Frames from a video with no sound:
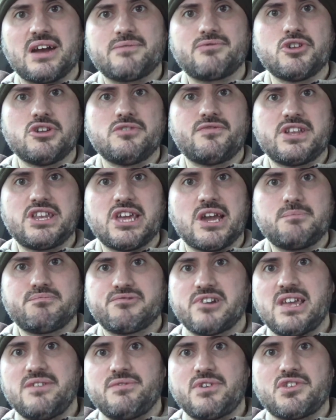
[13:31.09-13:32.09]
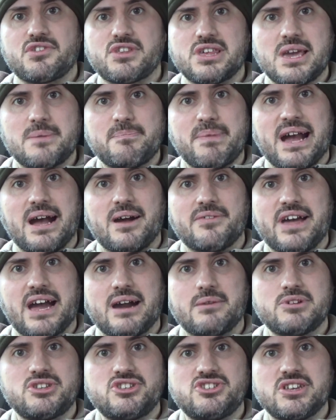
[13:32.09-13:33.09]
I've done a video previously about
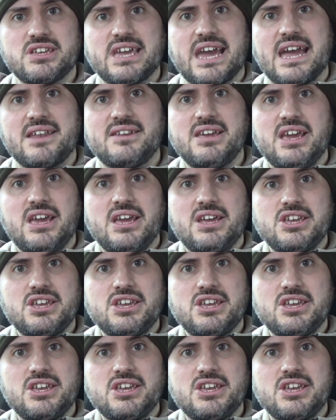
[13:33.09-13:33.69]
that, which again,